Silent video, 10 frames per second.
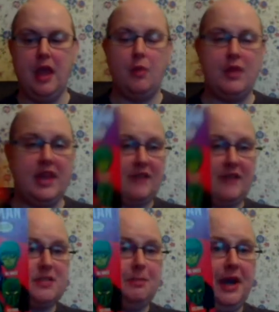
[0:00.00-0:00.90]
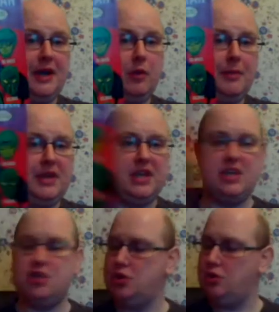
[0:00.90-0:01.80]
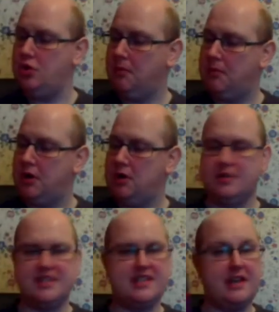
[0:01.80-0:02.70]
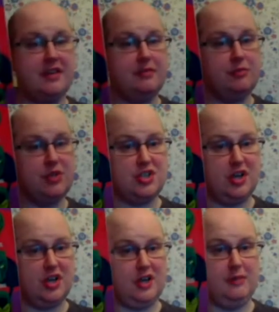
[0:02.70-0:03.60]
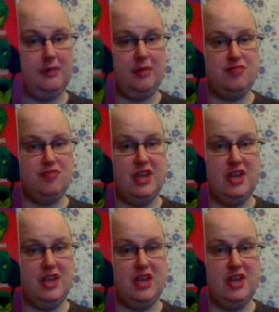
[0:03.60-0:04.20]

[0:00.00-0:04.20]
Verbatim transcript: We then have Spider Woman issue number seven, which um, I really